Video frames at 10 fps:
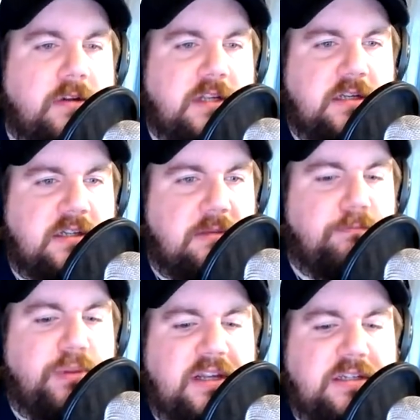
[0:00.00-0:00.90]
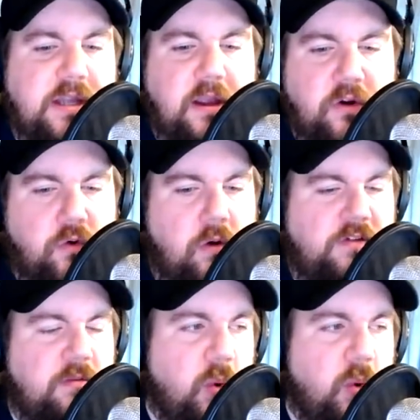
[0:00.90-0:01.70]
simplistic across the board,